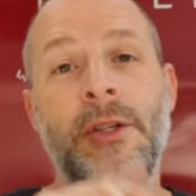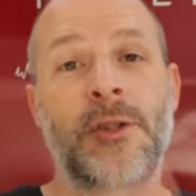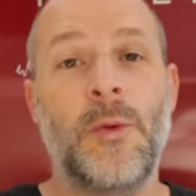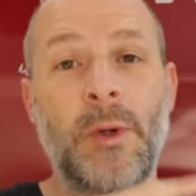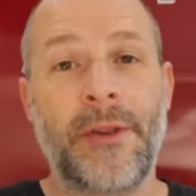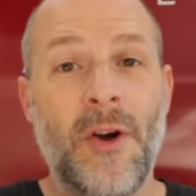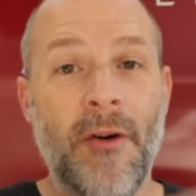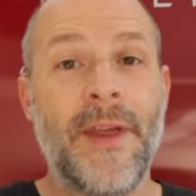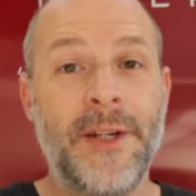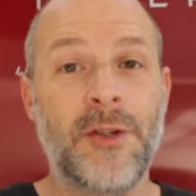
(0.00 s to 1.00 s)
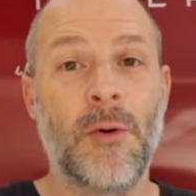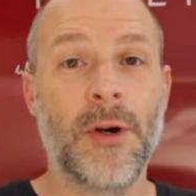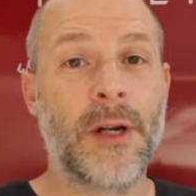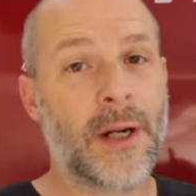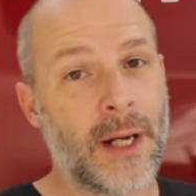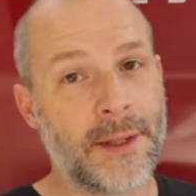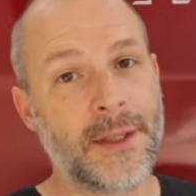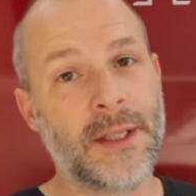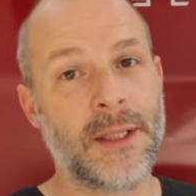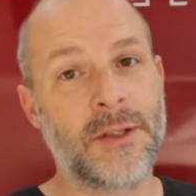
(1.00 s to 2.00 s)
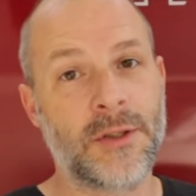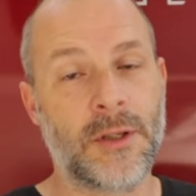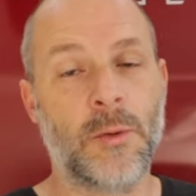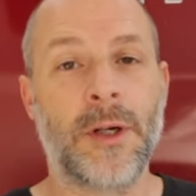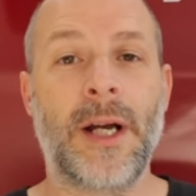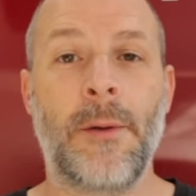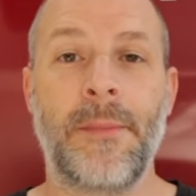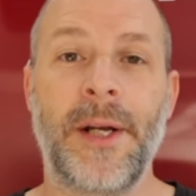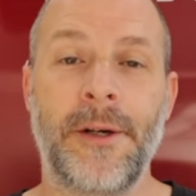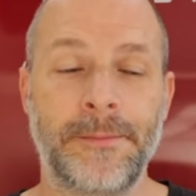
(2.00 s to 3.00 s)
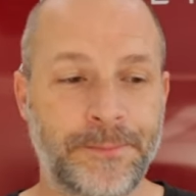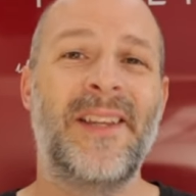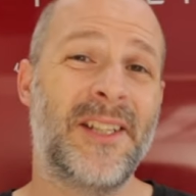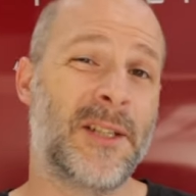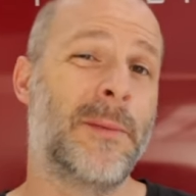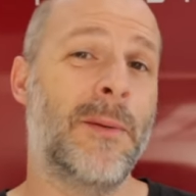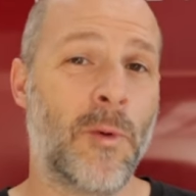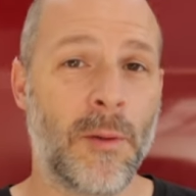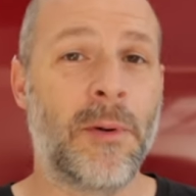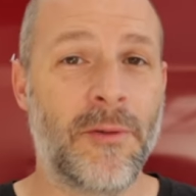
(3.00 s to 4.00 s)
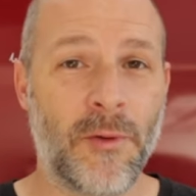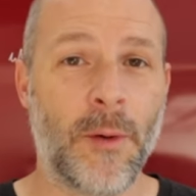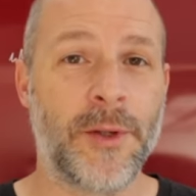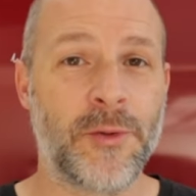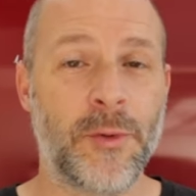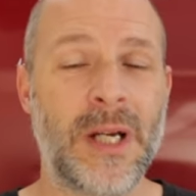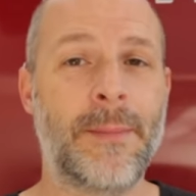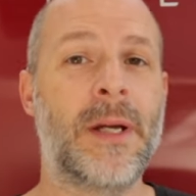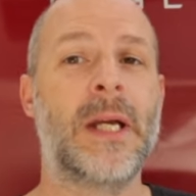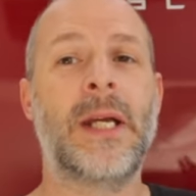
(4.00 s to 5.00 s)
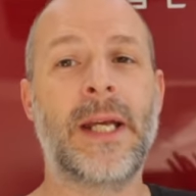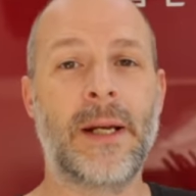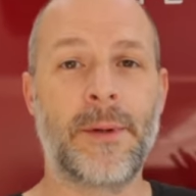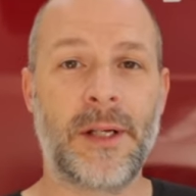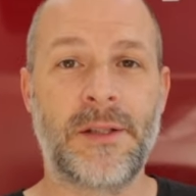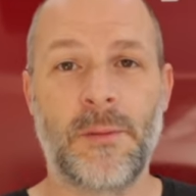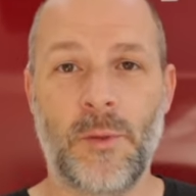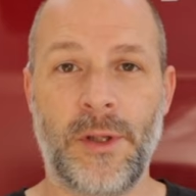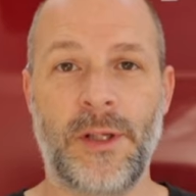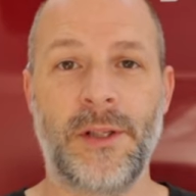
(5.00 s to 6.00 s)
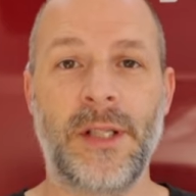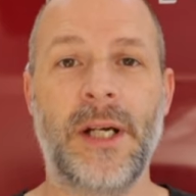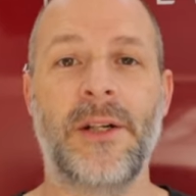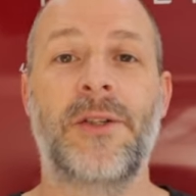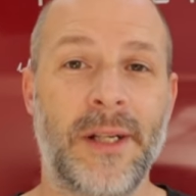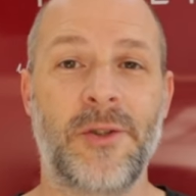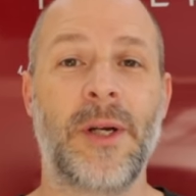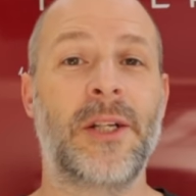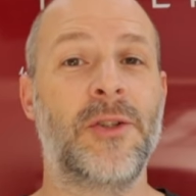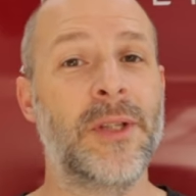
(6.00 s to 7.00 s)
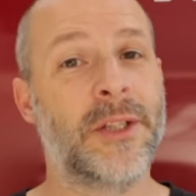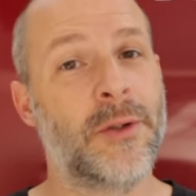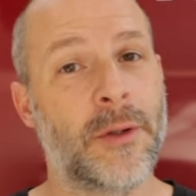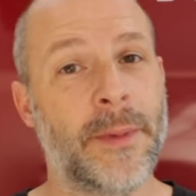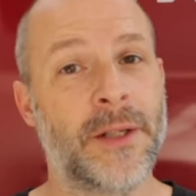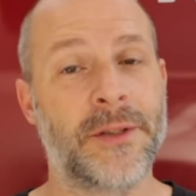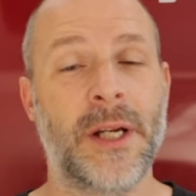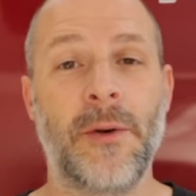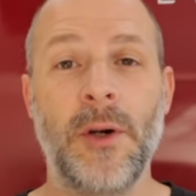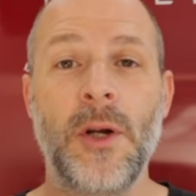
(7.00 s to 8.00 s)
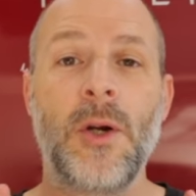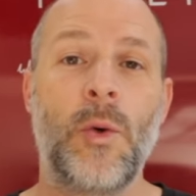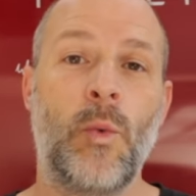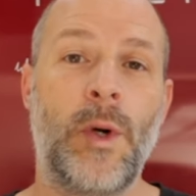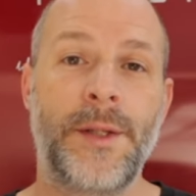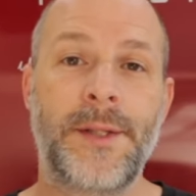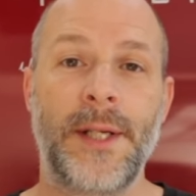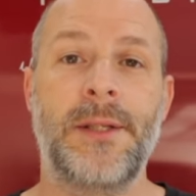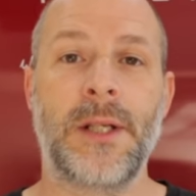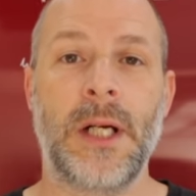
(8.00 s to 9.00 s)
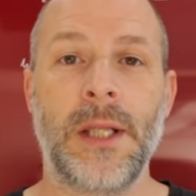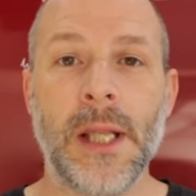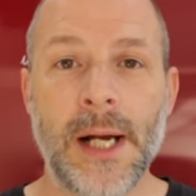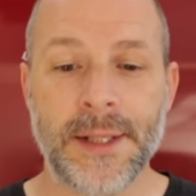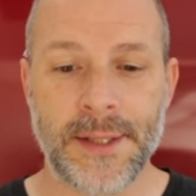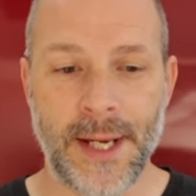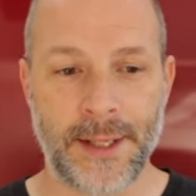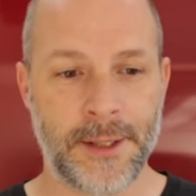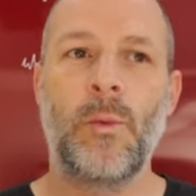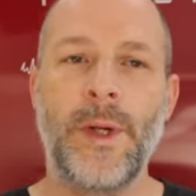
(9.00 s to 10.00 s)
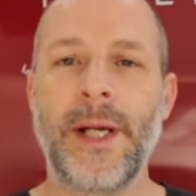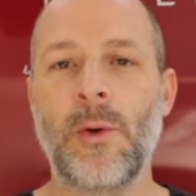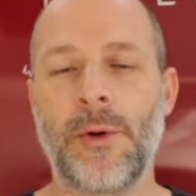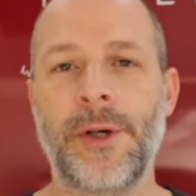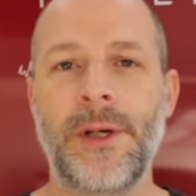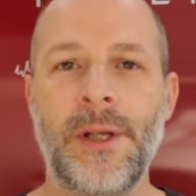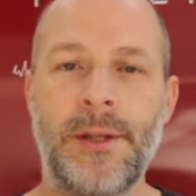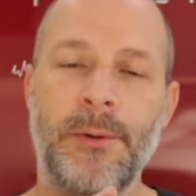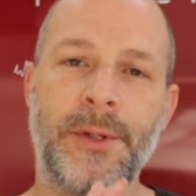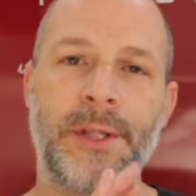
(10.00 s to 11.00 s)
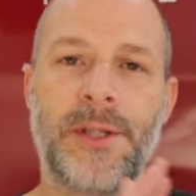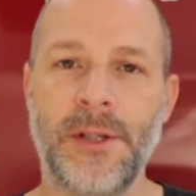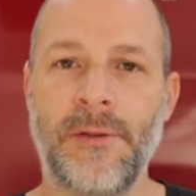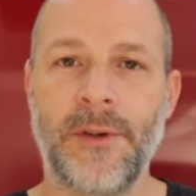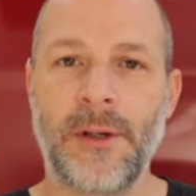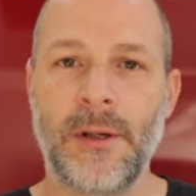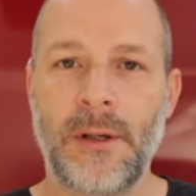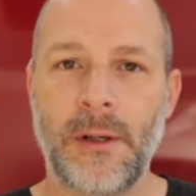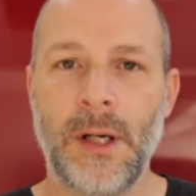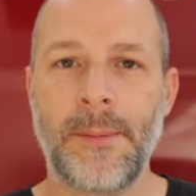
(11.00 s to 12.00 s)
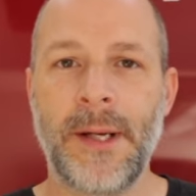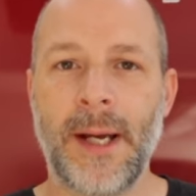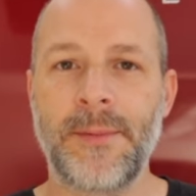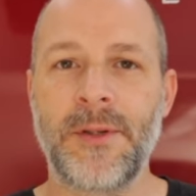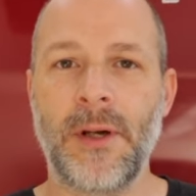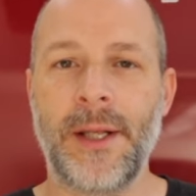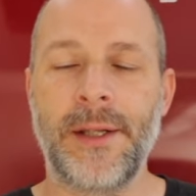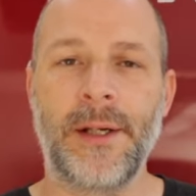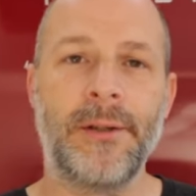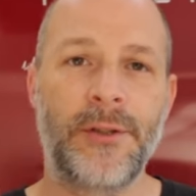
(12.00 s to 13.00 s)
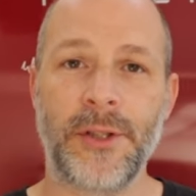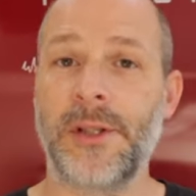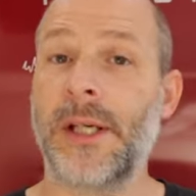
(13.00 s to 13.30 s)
So with all that torque, I think these are gonna work out better. I think it's gonna be a more performance rim and I'm gonna get some really good tires. So I can do that 200 miles an hour once Tesla unlocks that. When I ordered, there was the silver hubcaps on there, just